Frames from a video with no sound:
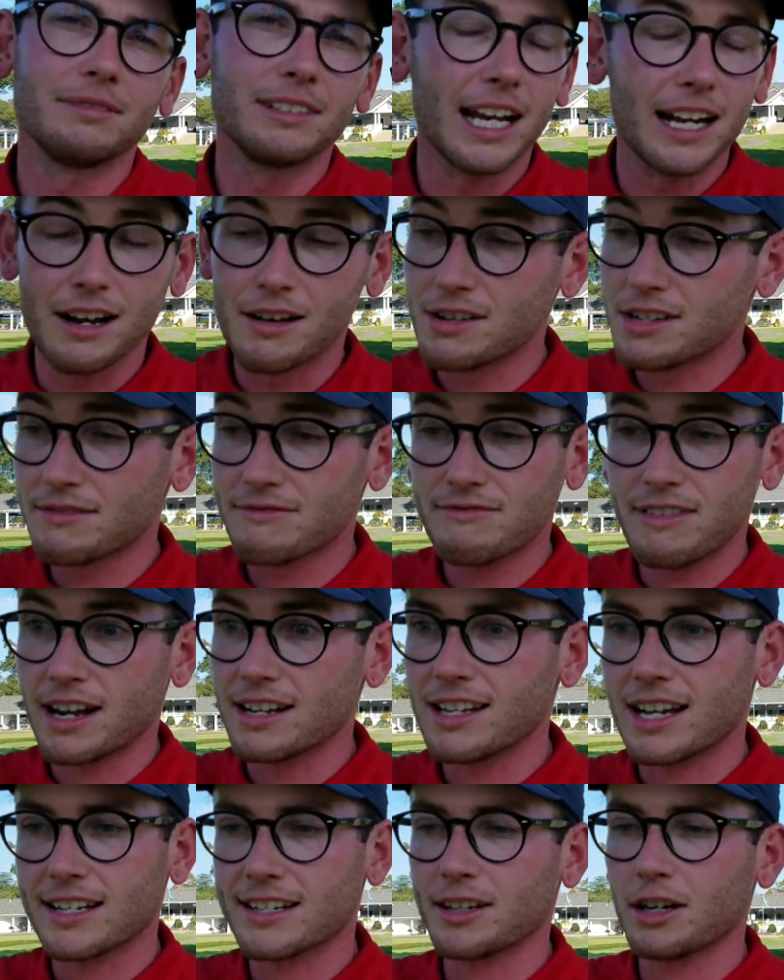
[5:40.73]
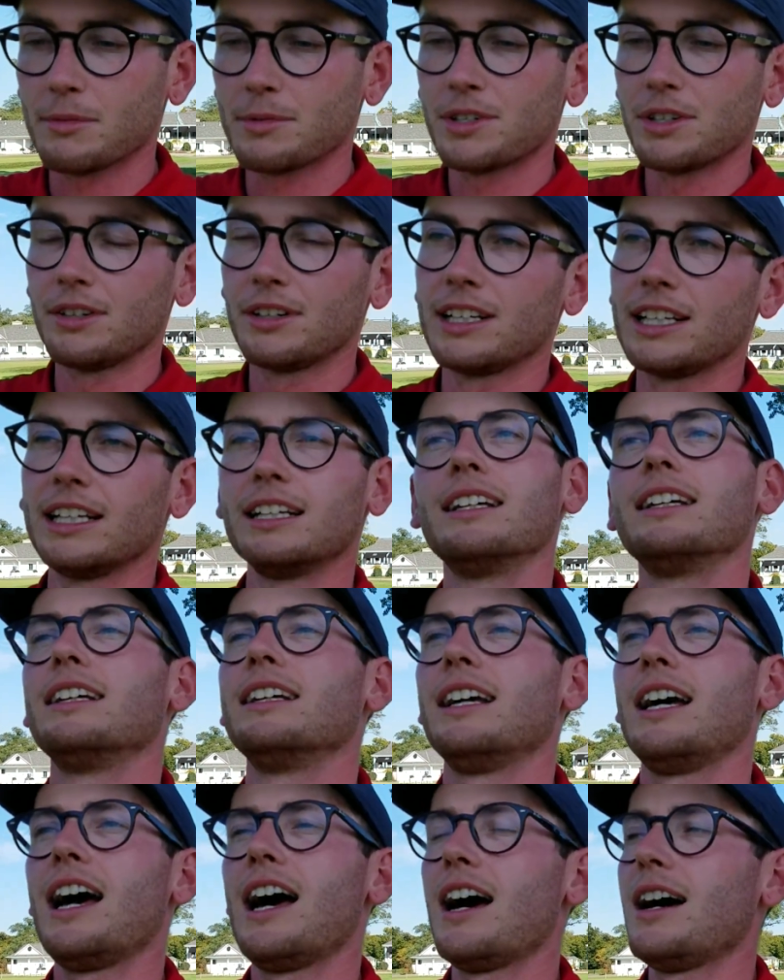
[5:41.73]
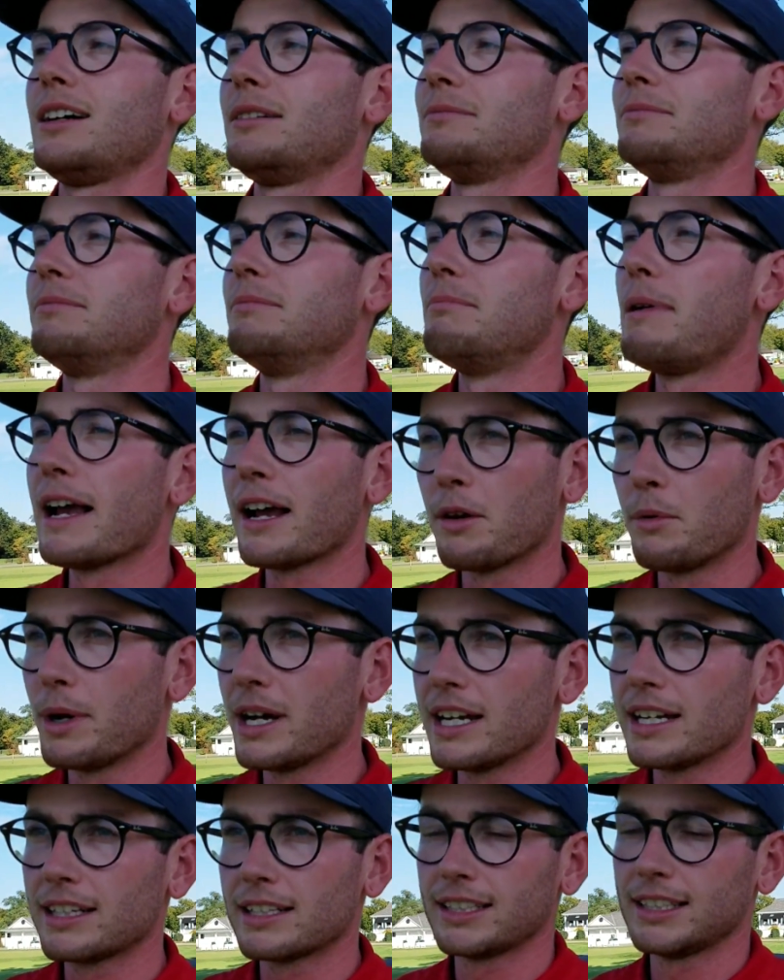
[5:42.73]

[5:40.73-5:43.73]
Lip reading: Yeah, no, it was a fantastic opportunity. Mega week.